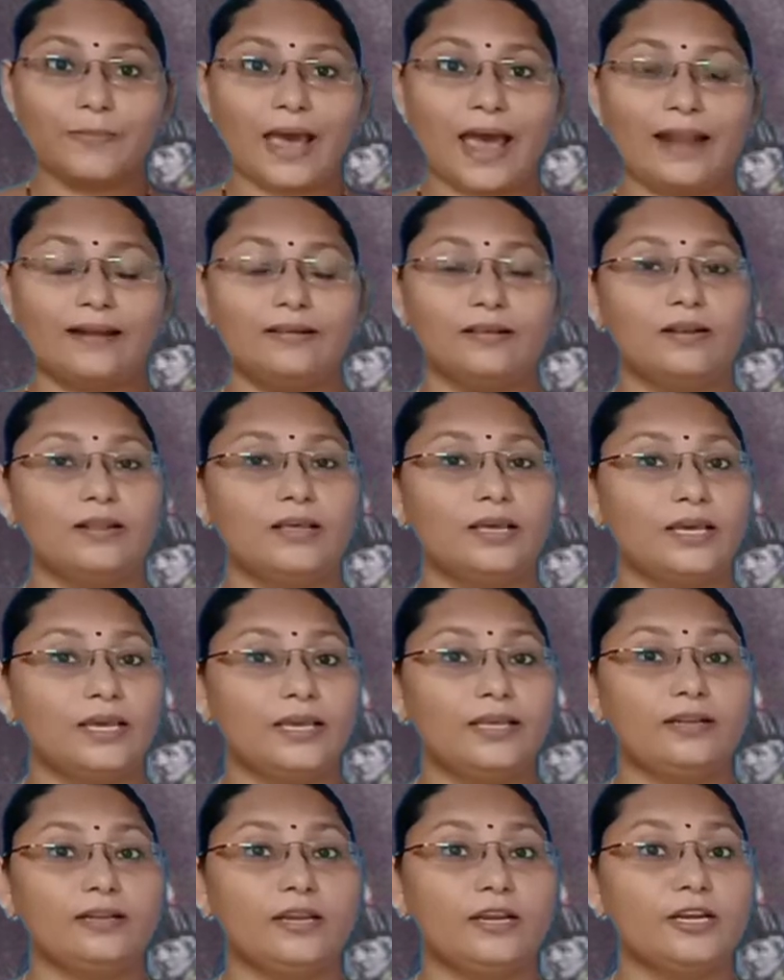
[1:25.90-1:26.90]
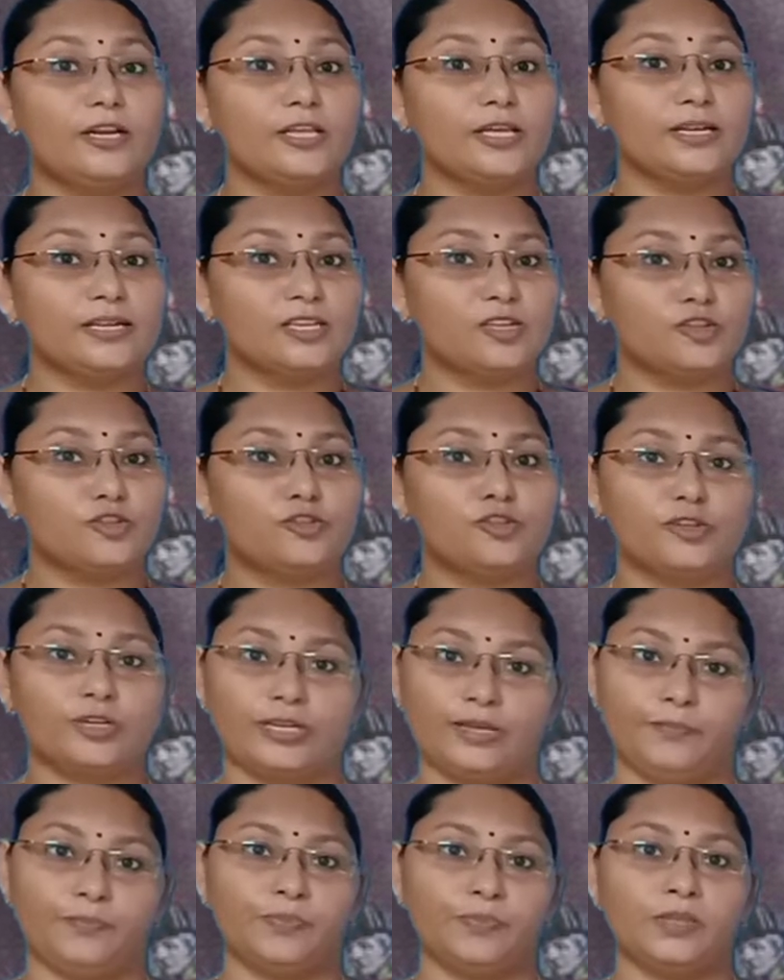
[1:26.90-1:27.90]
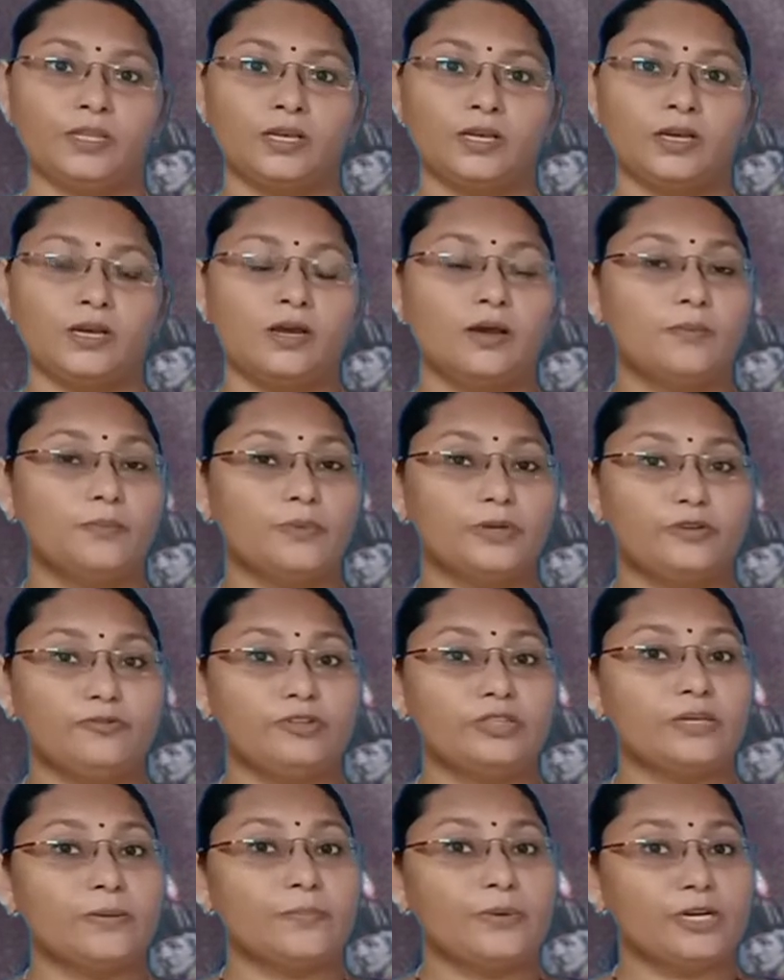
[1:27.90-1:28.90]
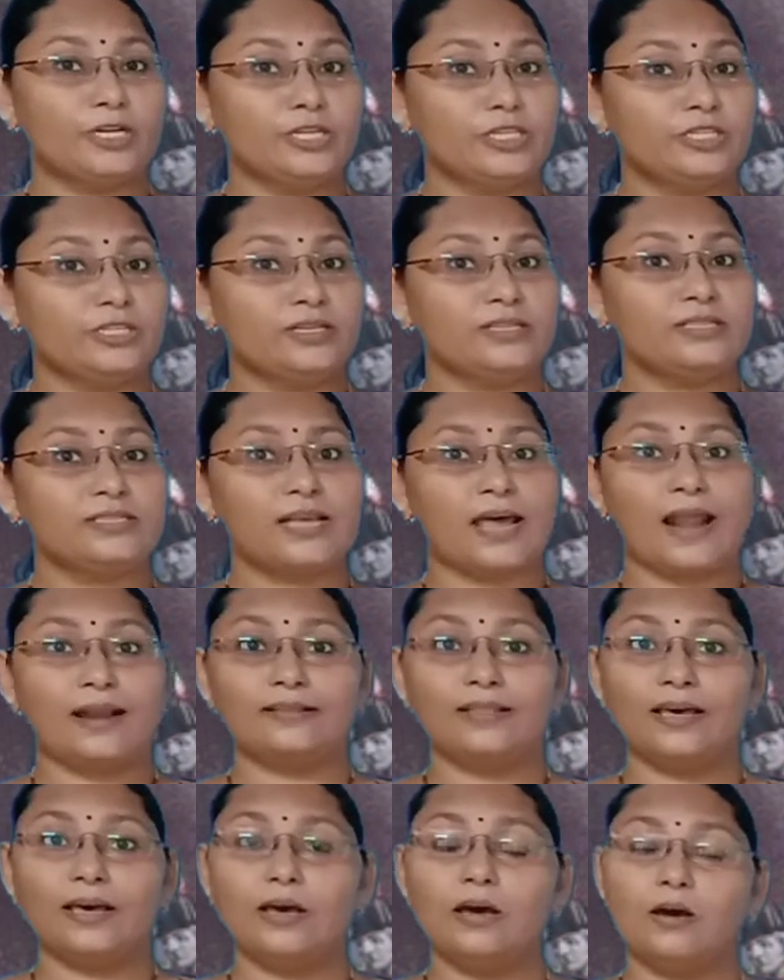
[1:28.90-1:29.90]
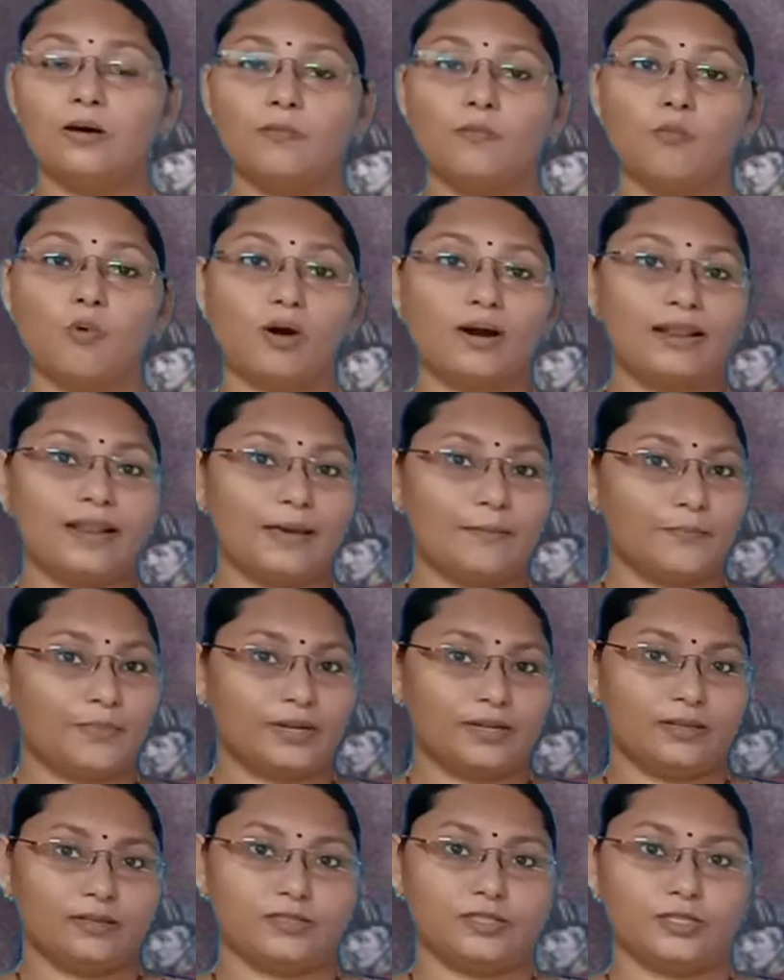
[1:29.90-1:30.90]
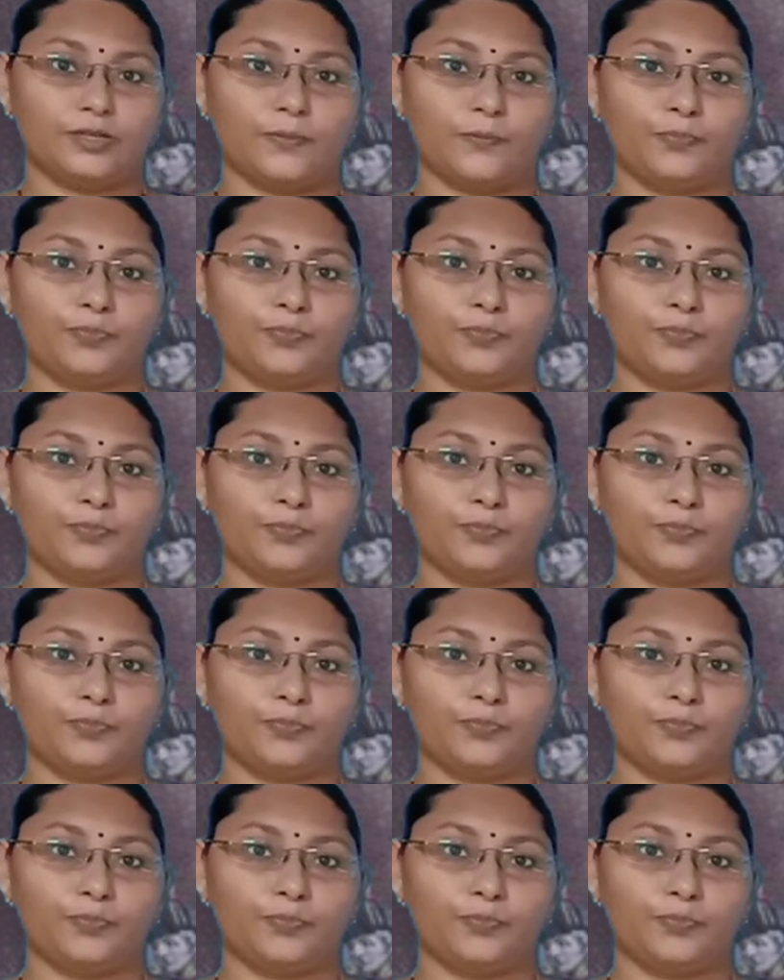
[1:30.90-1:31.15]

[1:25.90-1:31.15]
battle in Indian history between the Britishers and the Mughal emperors.